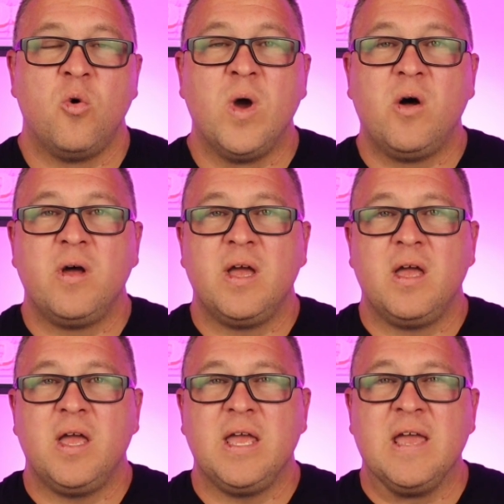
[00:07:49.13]
Well,
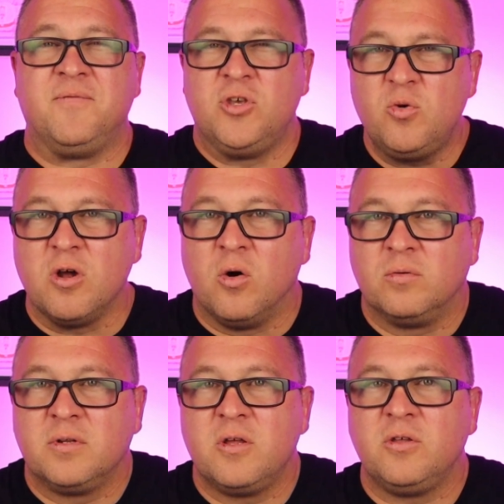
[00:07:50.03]
if you
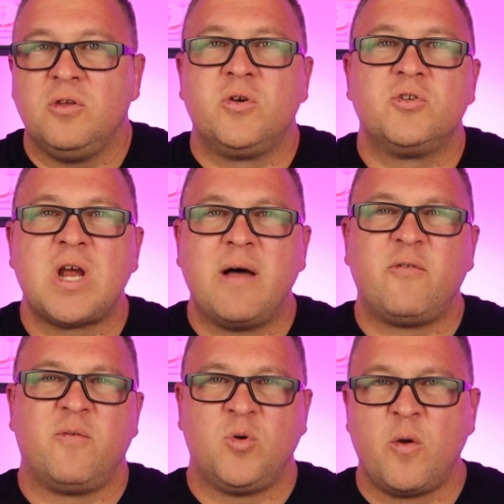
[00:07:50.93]
don't, you can travel
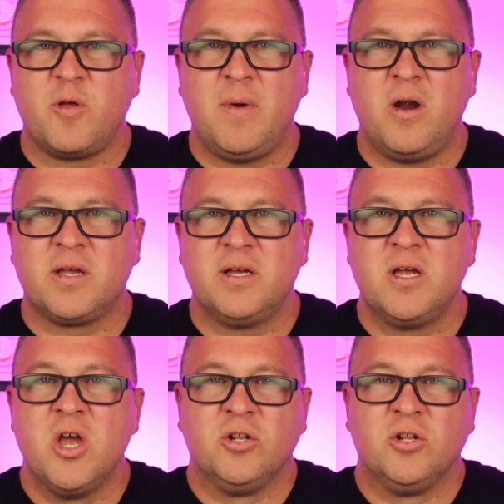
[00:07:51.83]
from North America